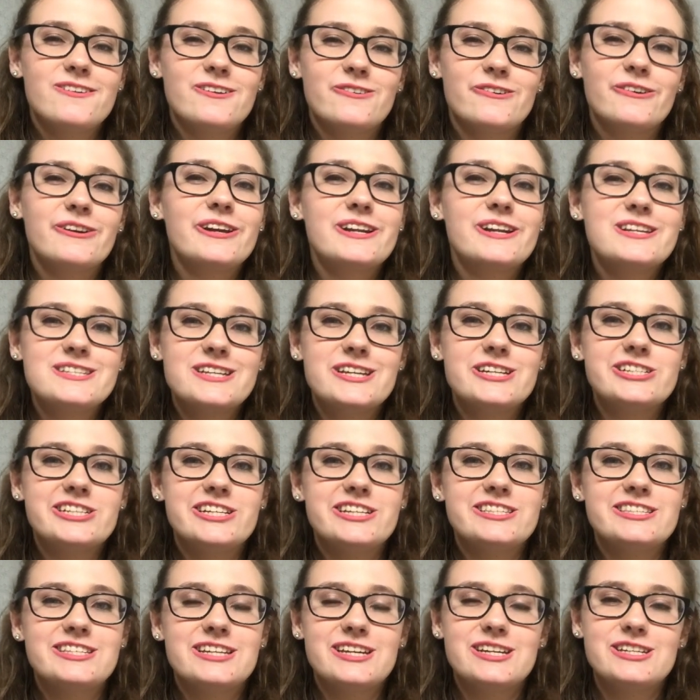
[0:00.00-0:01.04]
and
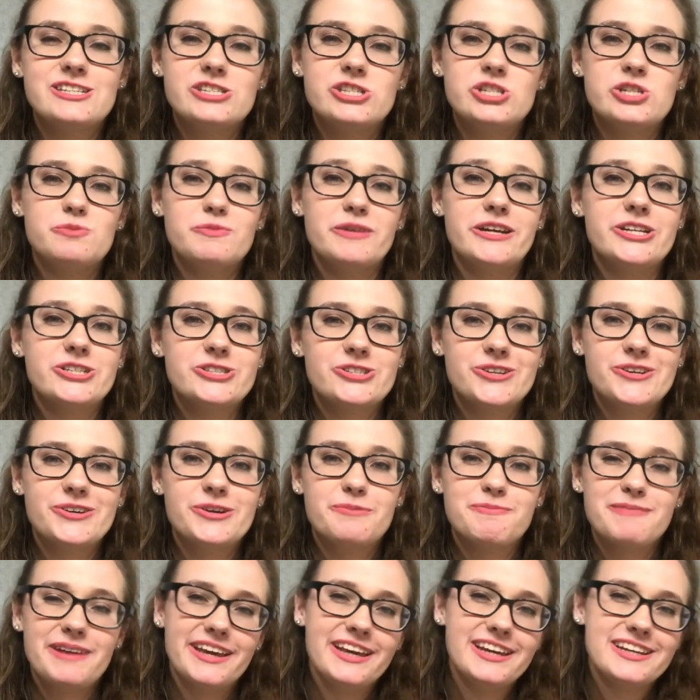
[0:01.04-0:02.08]
organizations is to make sure you're
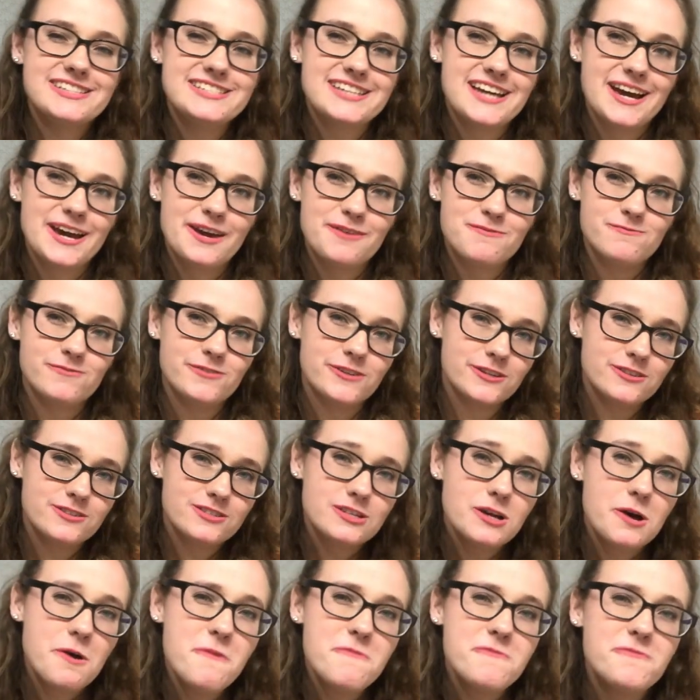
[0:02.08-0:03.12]
making time for
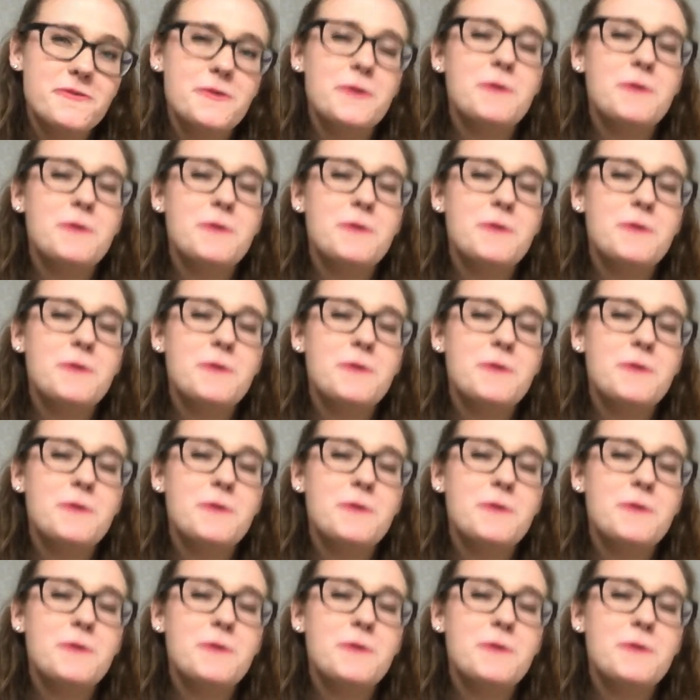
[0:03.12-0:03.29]
yourself